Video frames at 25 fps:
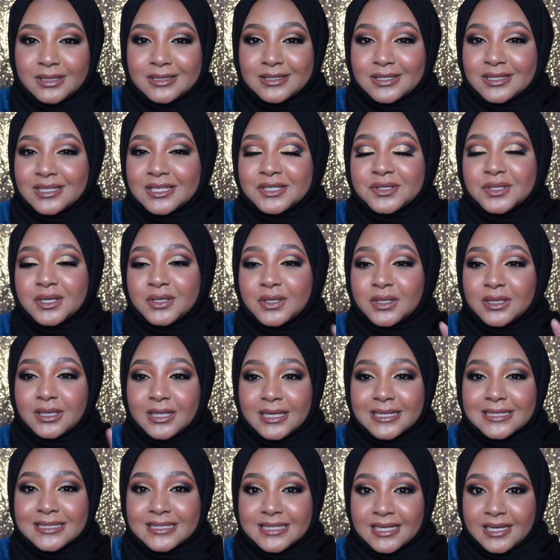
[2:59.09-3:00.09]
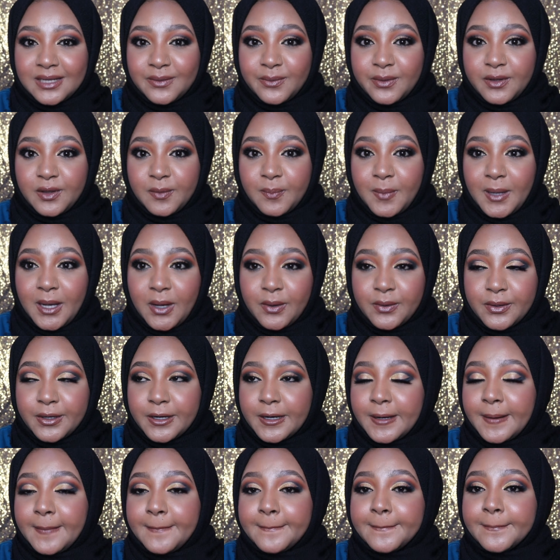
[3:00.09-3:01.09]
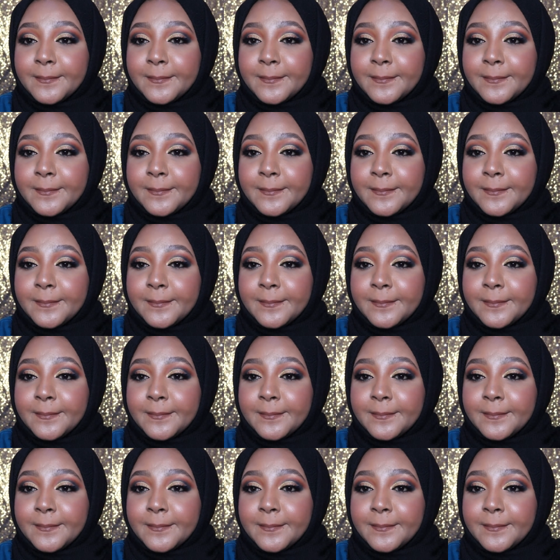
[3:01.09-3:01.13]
So this I don't like setting with powder